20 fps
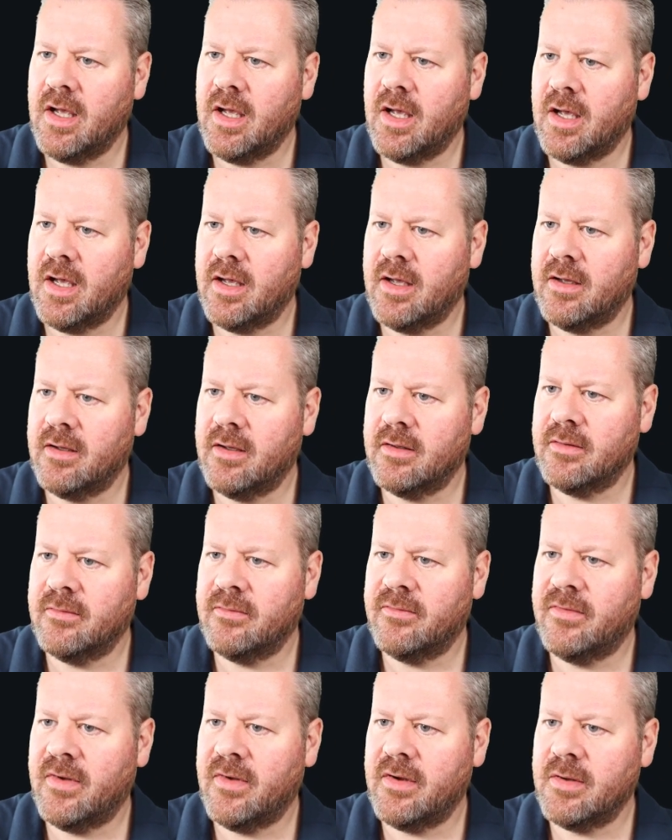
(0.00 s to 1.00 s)
a
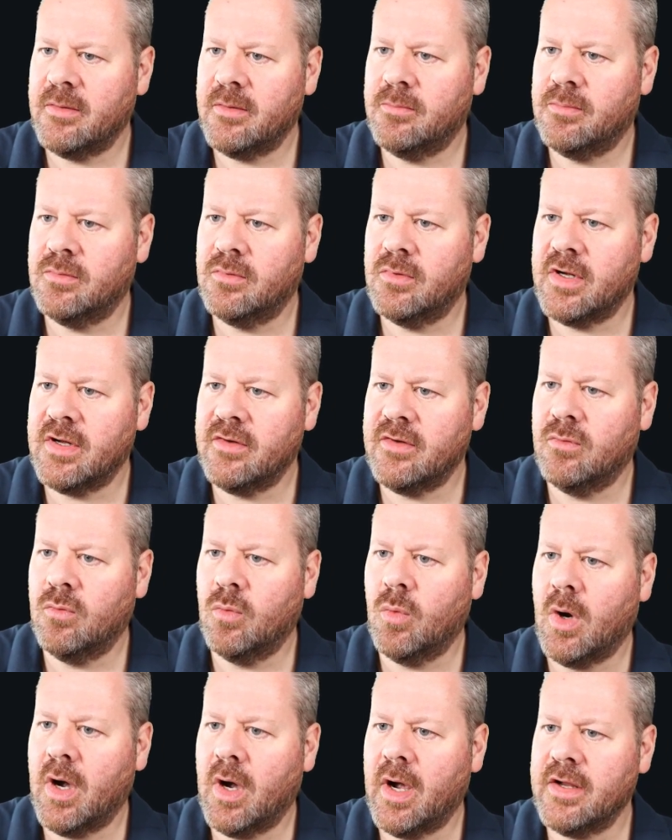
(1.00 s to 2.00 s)
very brief
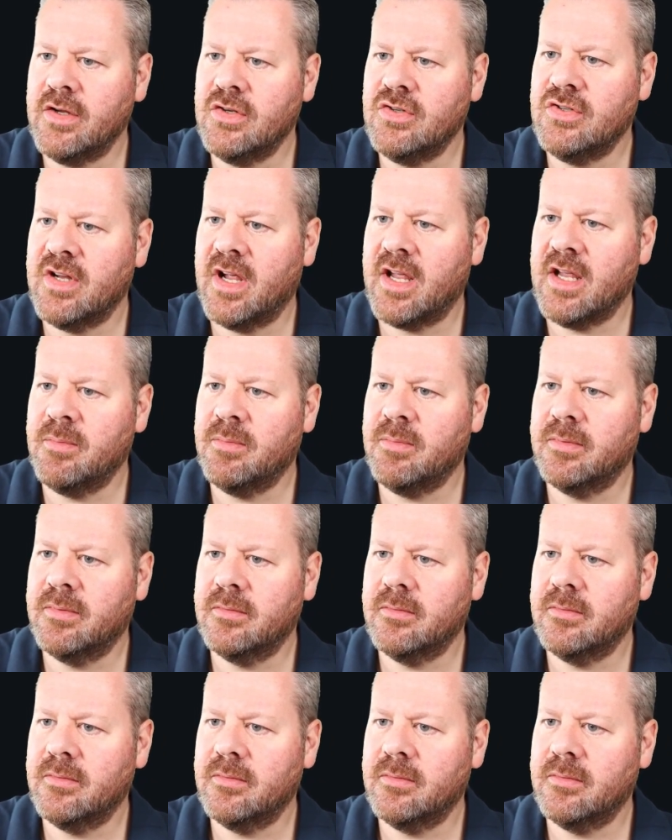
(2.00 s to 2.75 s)
Y shape